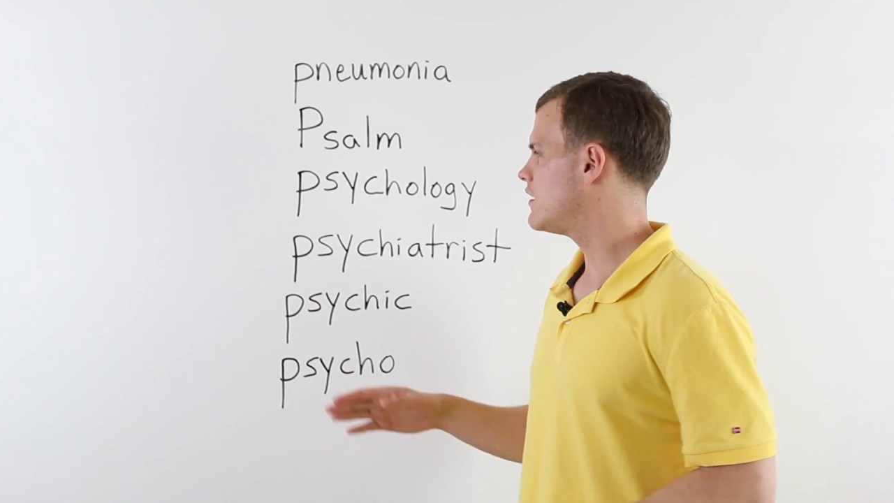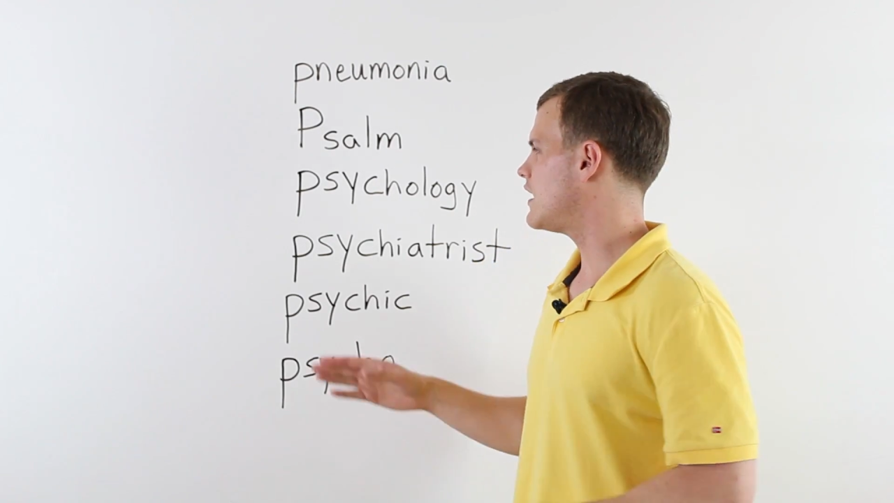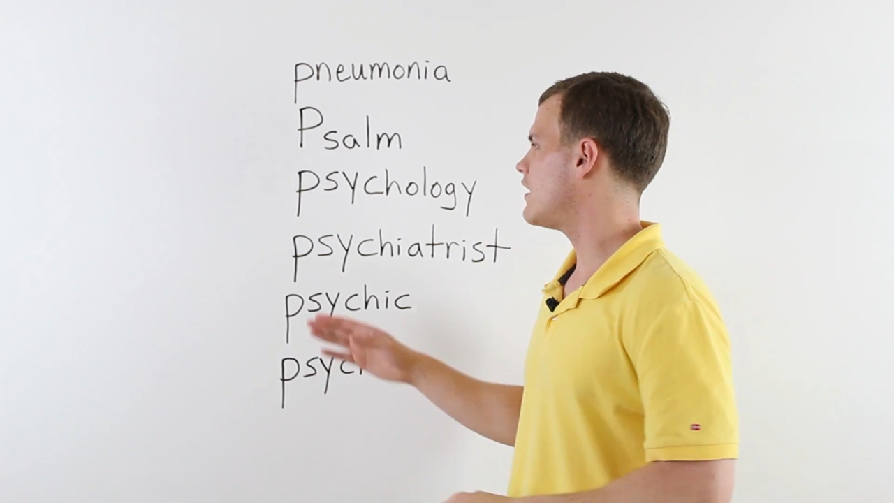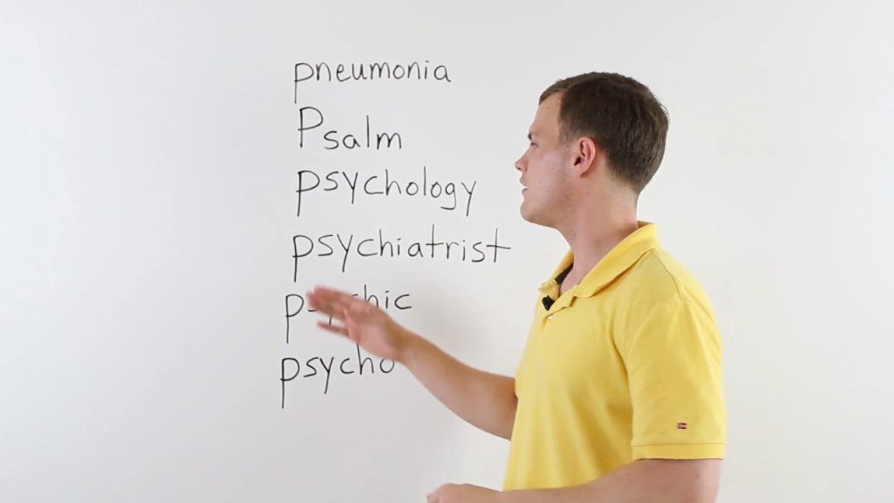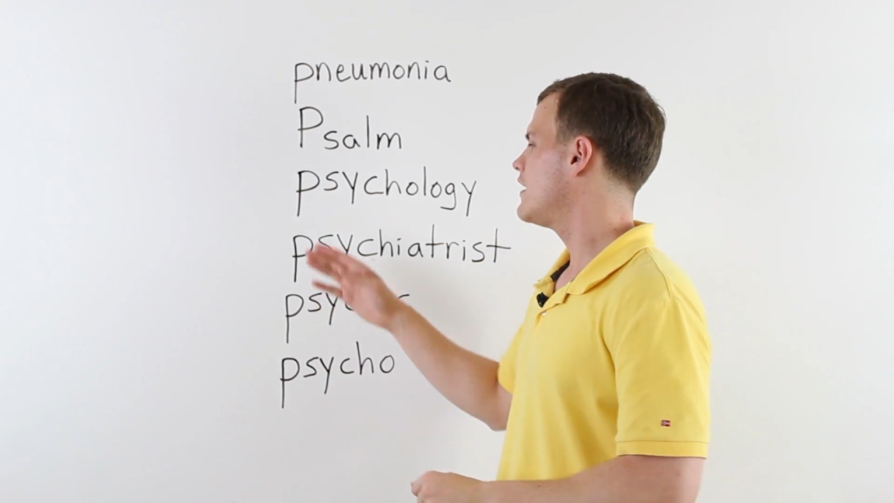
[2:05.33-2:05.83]

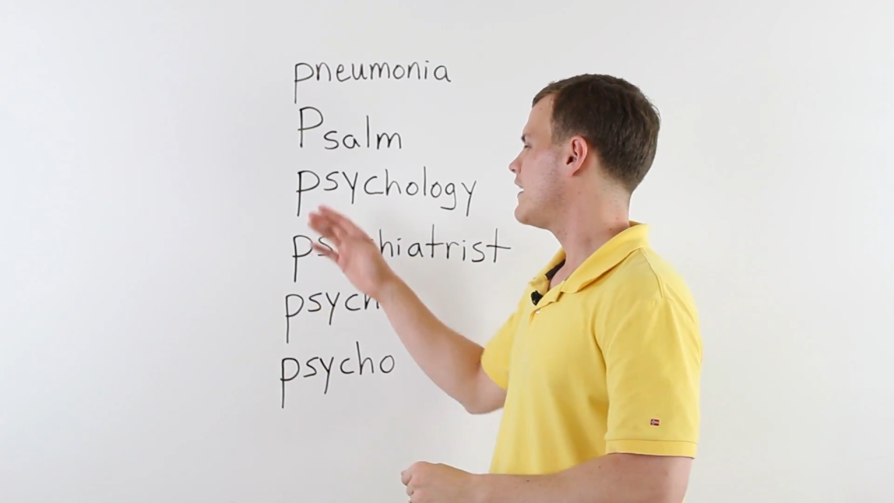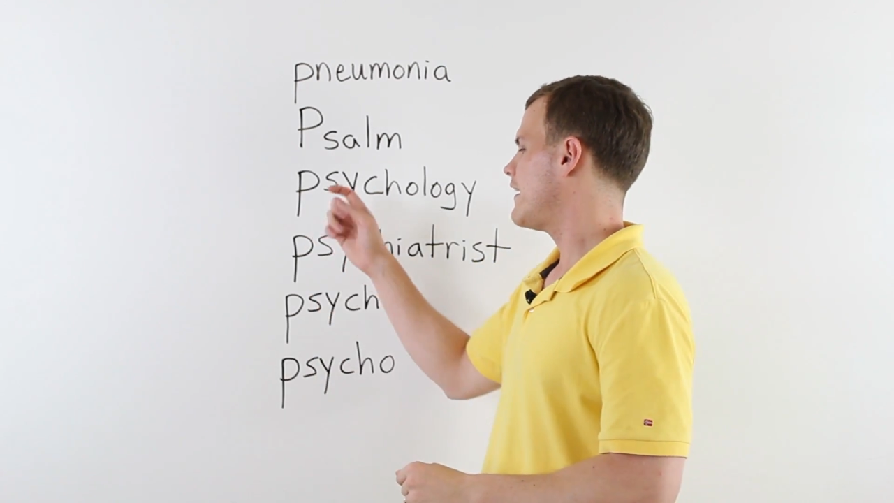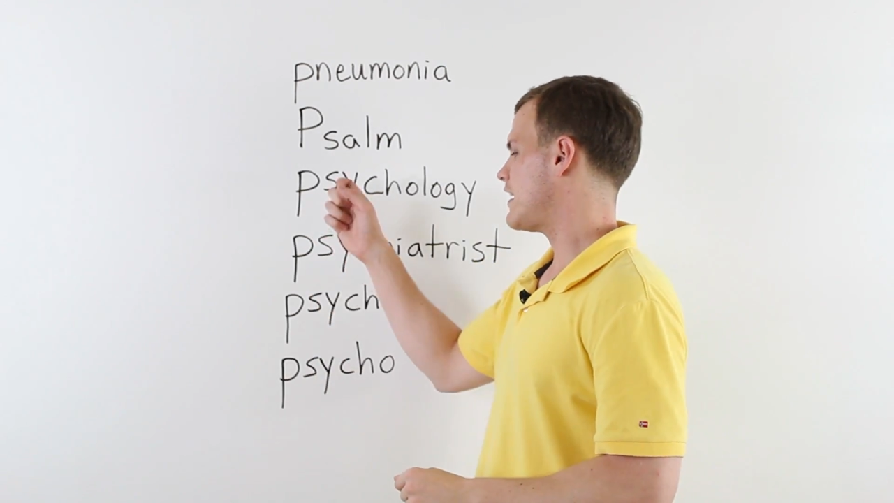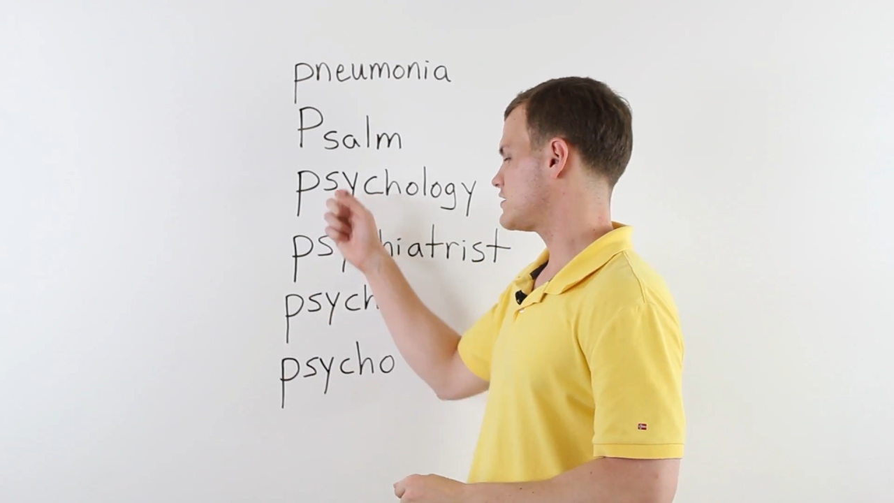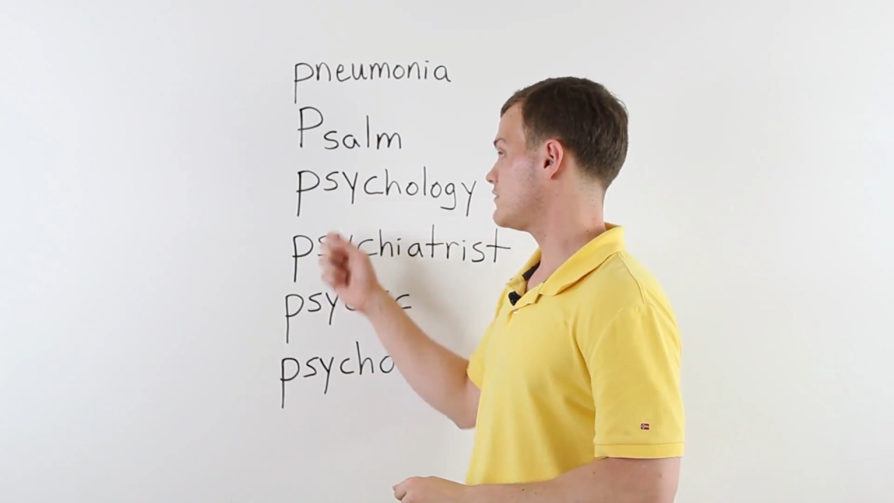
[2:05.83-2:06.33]
Now,
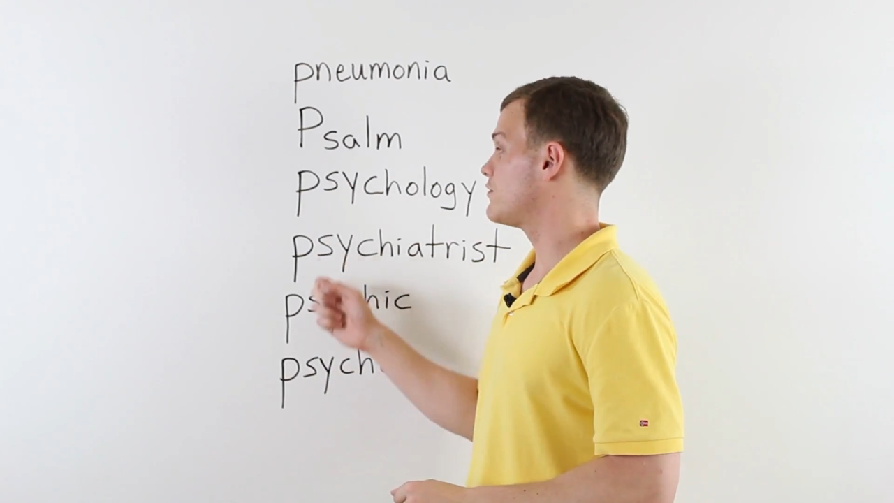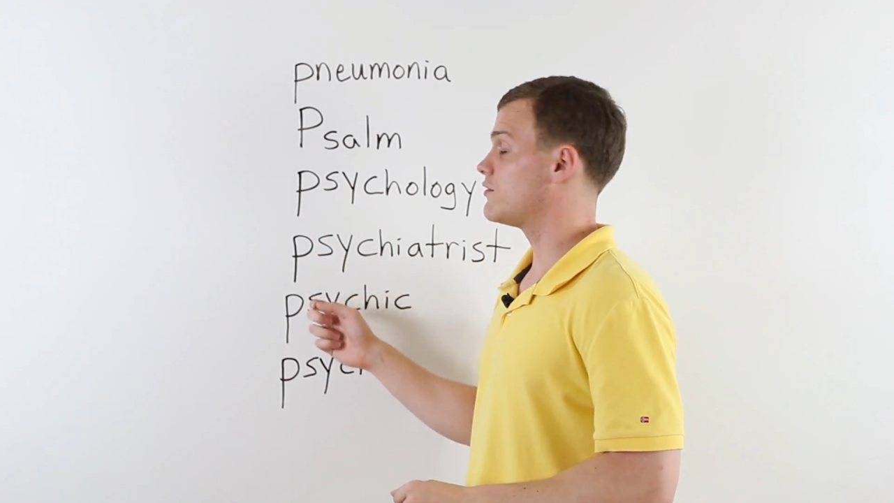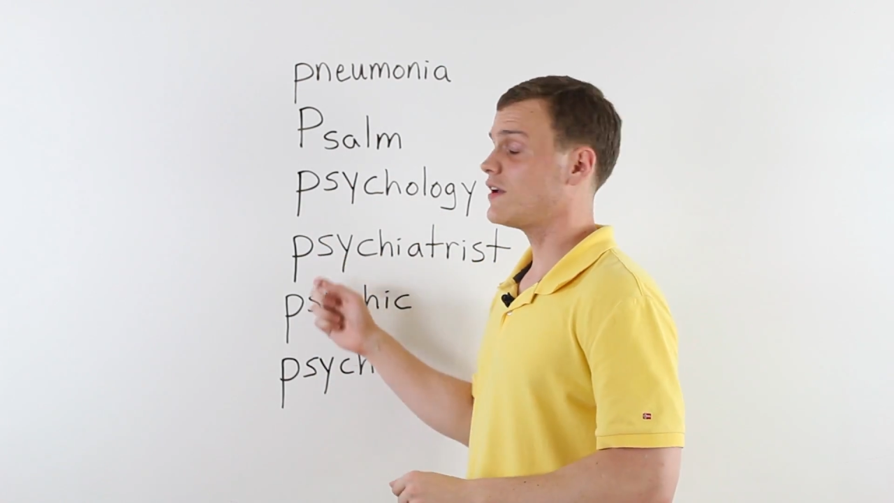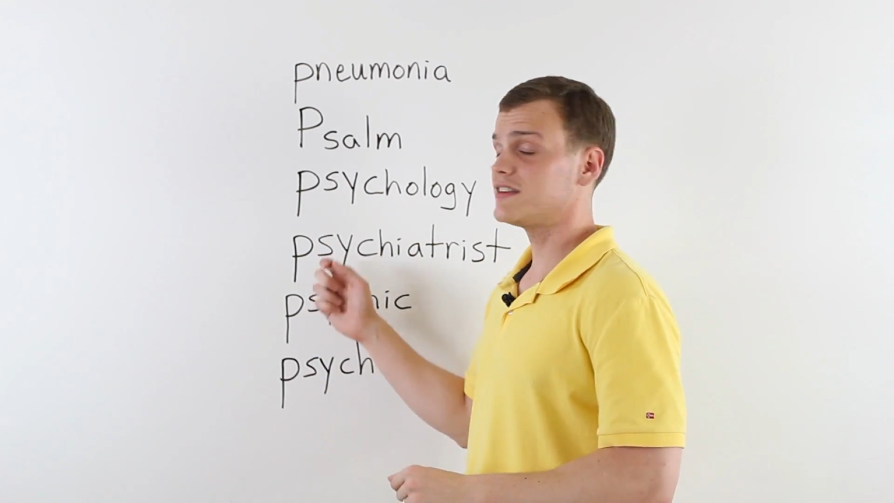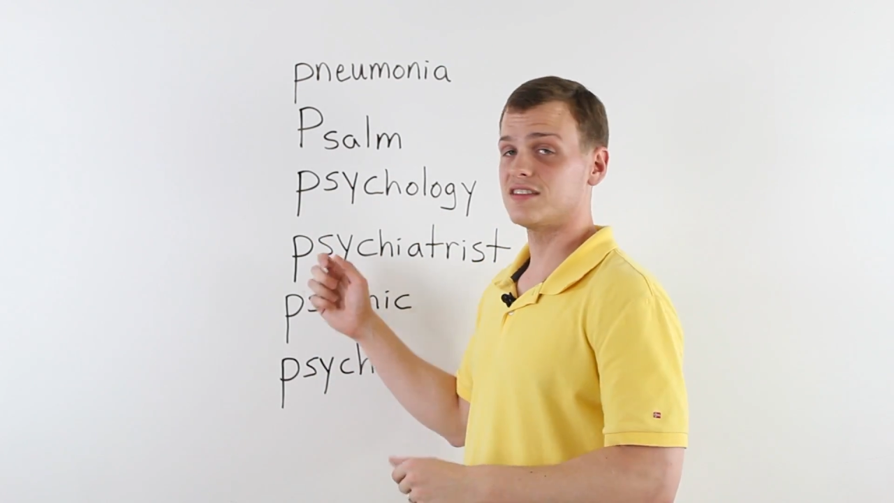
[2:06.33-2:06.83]
actually for
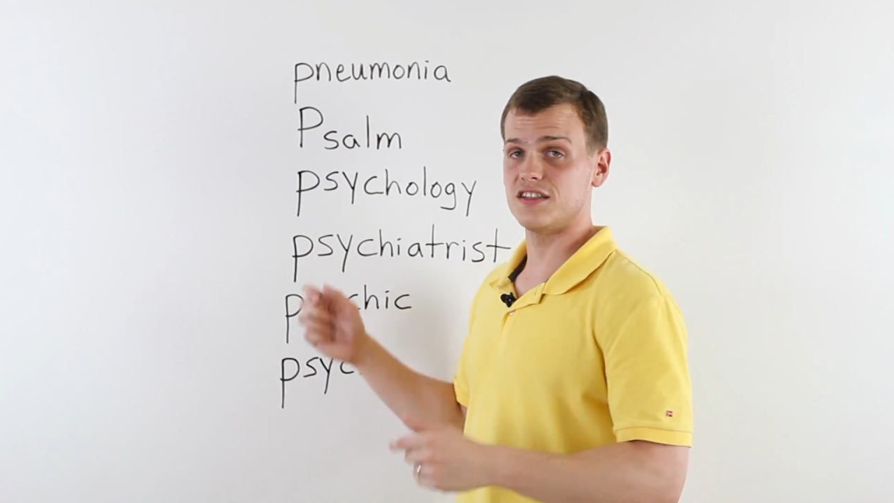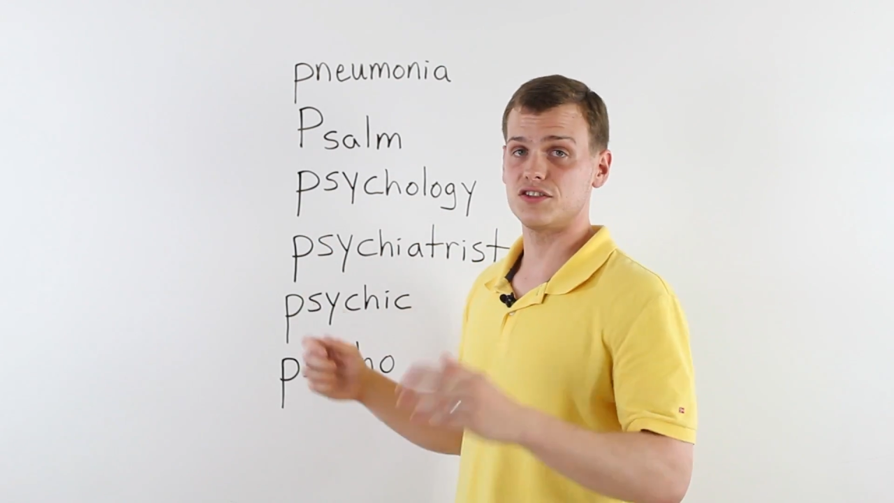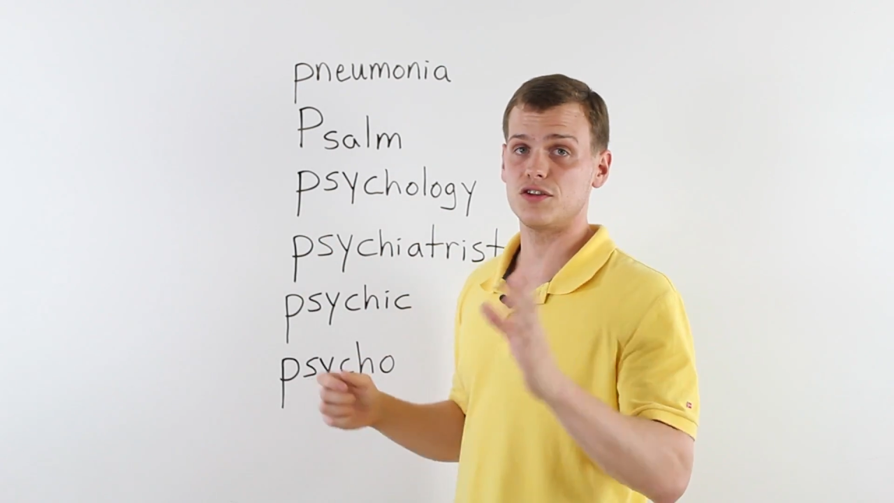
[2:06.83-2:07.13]
the rest of these,